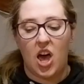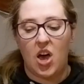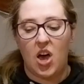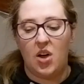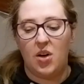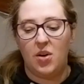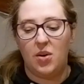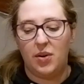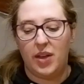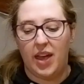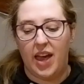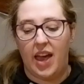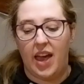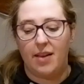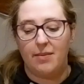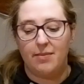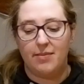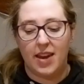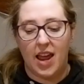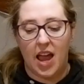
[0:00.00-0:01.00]
Okay,
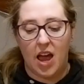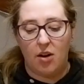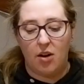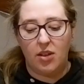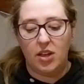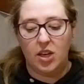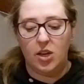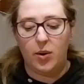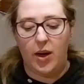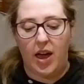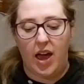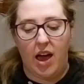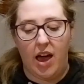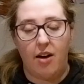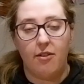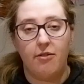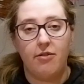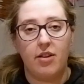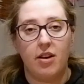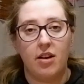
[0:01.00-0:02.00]
now that you
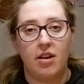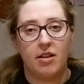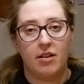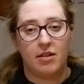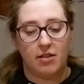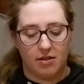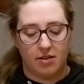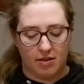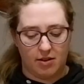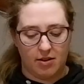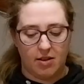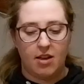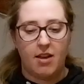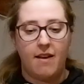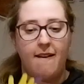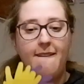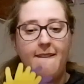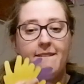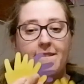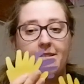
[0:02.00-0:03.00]
have
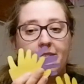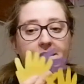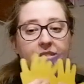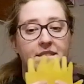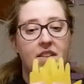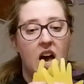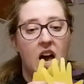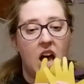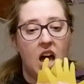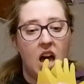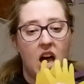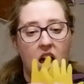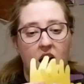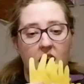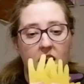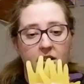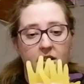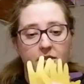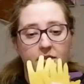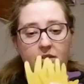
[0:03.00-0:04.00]

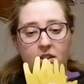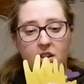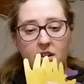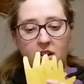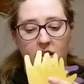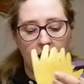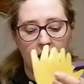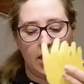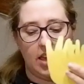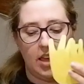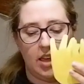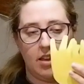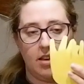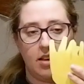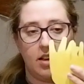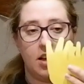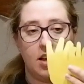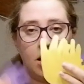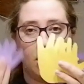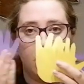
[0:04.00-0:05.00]
5
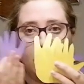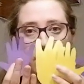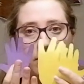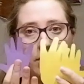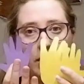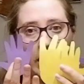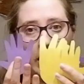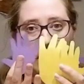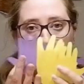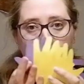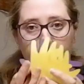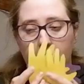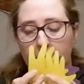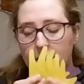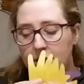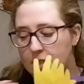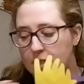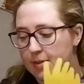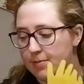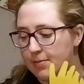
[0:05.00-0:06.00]
colorful
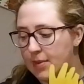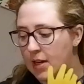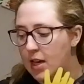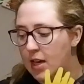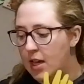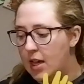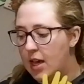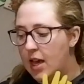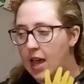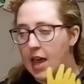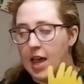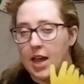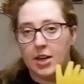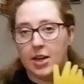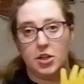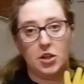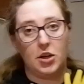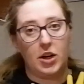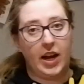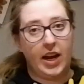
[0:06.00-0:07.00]
handprints
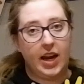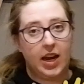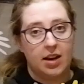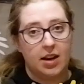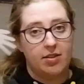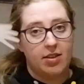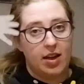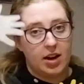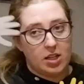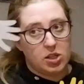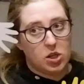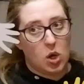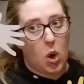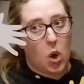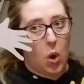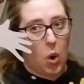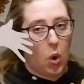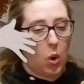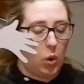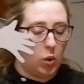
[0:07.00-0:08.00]
and your hand that is
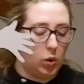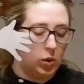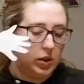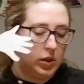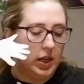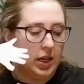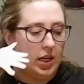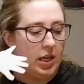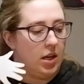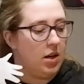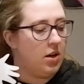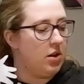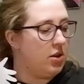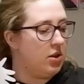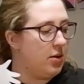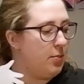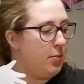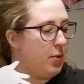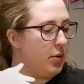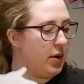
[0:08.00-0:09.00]
holding
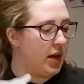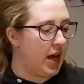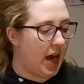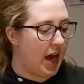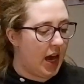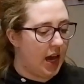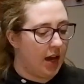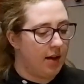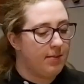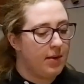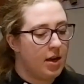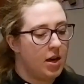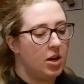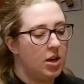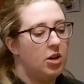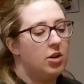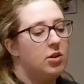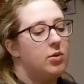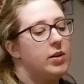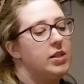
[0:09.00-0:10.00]
the bouquet,
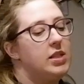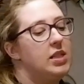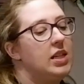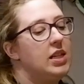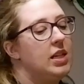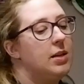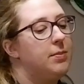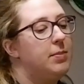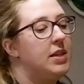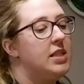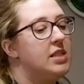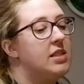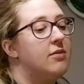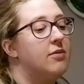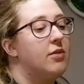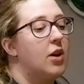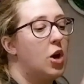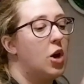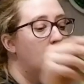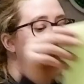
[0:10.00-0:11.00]
you're going to need a piece
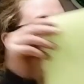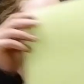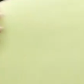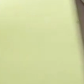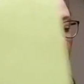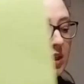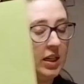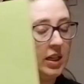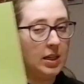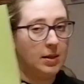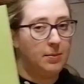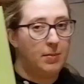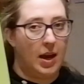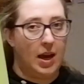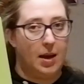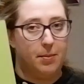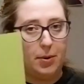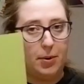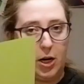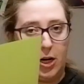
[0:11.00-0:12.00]
of green
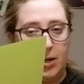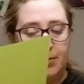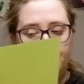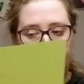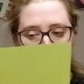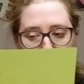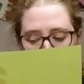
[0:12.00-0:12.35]
paper.